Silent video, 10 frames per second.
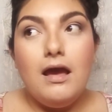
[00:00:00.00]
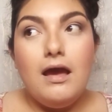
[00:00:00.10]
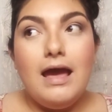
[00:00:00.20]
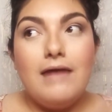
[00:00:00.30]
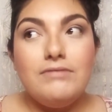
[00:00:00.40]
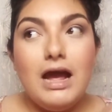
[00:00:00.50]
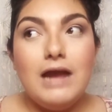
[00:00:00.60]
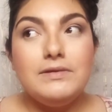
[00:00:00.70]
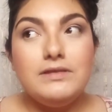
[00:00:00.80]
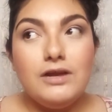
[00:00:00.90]
having a
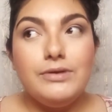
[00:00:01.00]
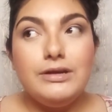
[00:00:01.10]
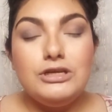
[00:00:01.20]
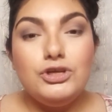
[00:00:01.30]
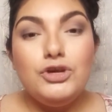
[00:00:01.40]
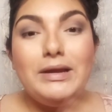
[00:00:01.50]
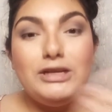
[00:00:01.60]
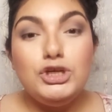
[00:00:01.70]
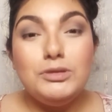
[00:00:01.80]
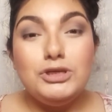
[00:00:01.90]
hyperthyroid, you make
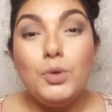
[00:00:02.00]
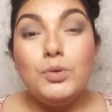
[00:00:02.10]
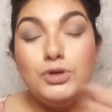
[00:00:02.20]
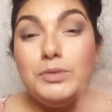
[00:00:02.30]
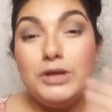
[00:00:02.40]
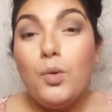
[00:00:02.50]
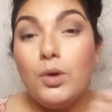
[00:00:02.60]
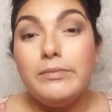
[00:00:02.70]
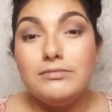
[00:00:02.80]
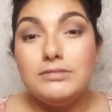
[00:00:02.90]
too many
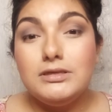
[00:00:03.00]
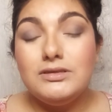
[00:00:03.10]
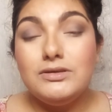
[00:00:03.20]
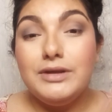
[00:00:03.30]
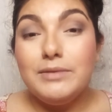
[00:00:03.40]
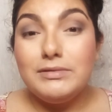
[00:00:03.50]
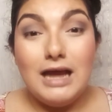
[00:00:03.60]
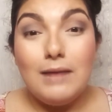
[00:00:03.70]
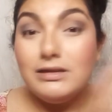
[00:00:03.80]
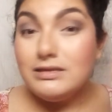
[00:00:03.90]
hormones. So your
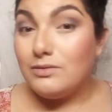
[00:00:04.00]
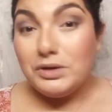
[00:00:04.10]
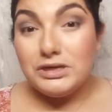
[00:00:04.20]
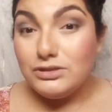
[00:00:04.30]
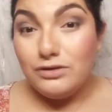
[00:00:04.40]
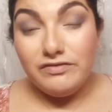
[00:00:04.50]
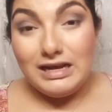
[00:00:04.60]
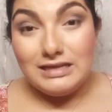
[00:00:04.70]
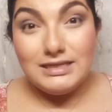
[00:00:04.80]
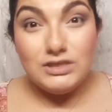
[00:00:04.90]
metabolism works so
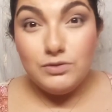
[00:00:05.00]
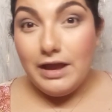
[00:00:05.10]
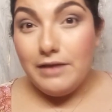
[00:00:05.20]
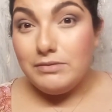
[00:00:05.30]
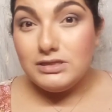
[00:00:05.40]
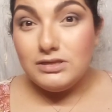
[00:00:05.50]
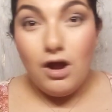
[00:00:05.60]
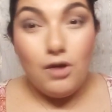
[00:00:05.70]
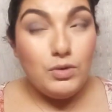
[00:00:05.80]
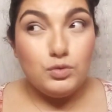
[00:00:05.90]
fast. That's why I was
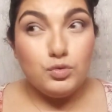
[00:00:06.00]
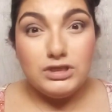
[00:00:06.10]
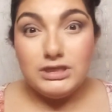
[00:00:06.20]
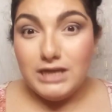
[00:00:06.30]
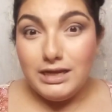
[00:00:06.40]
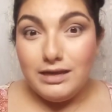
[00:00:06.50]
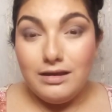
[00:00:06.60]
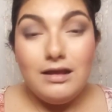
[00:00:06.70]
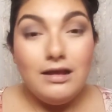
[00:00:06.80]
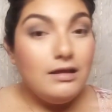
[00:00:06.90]
always real skinny.
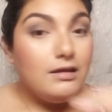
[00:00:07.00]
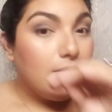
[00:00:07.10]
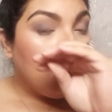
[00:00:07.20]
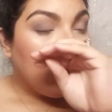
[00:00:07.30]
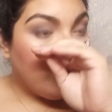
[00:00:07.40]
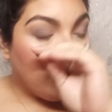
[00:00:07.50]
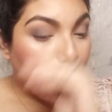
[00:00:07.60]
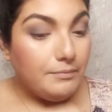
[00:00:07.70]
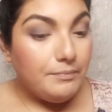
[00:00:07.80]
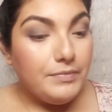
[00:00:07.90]

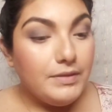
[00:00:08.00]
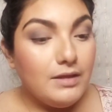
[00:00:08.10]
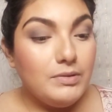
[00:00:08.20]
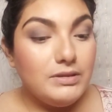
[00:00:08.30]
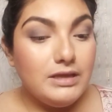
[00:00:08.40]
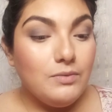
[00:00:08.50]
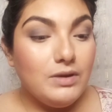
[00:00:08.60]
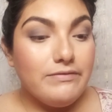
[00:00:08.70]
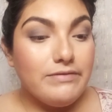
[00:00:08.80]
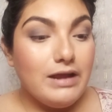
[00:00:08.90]
But then whenever